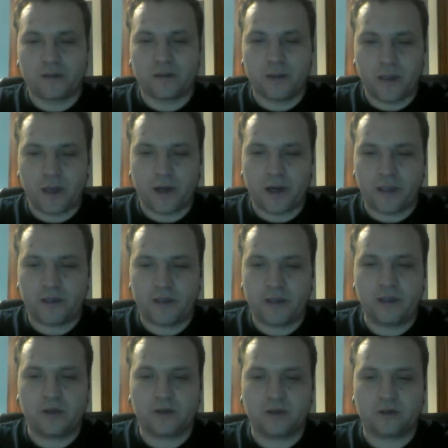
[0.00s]
yeah, I
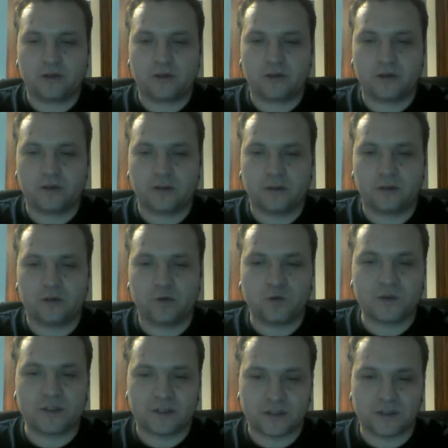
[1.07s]
think it took
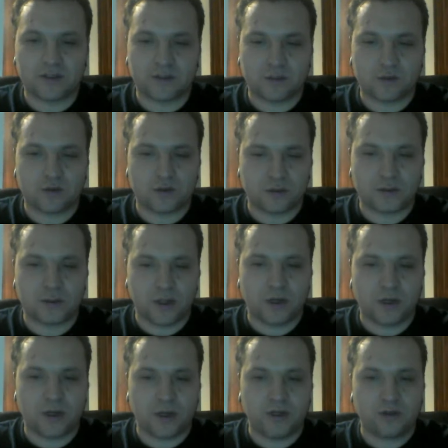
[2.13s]

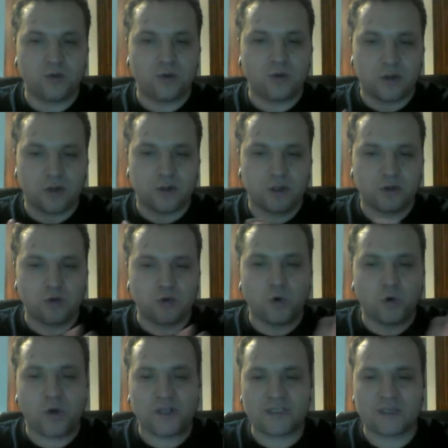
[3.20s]
it took it took
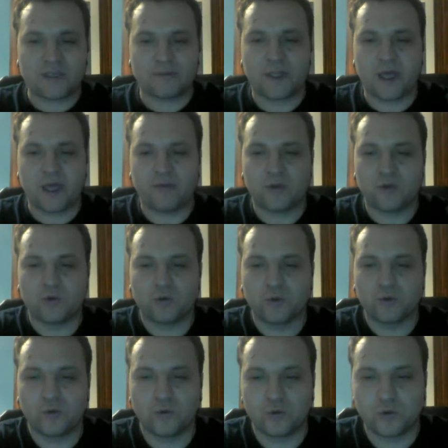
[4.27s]
quite some time
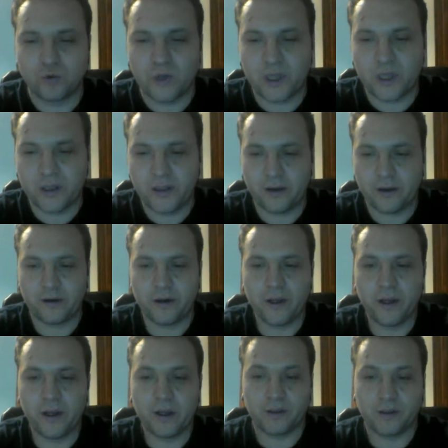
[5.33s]
to, to, to get there.
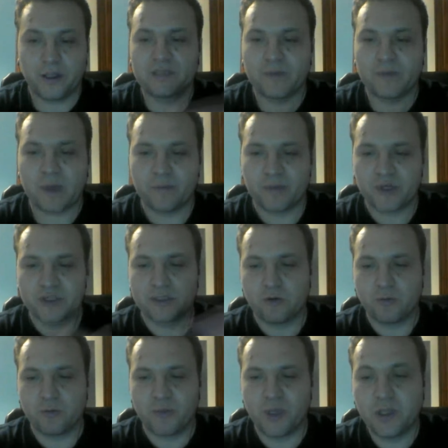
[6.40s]
That's my personal
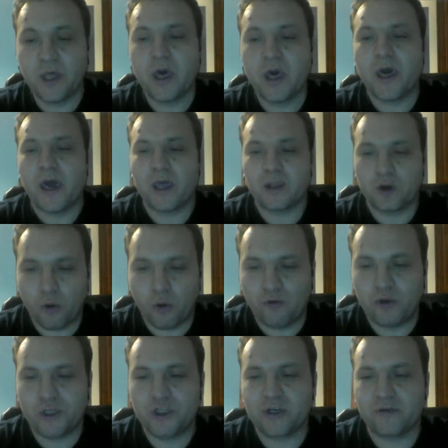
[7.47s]
opinion, and
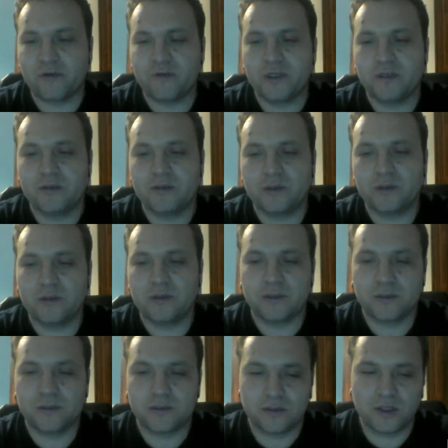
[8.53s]
hopefully Java
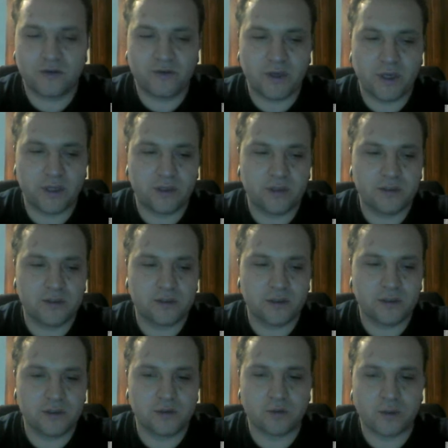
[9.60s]
is Java eight is,
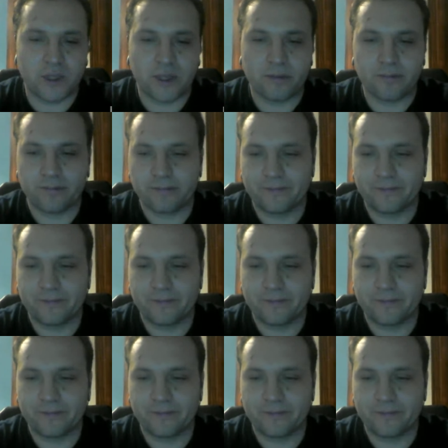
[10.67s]
is on time.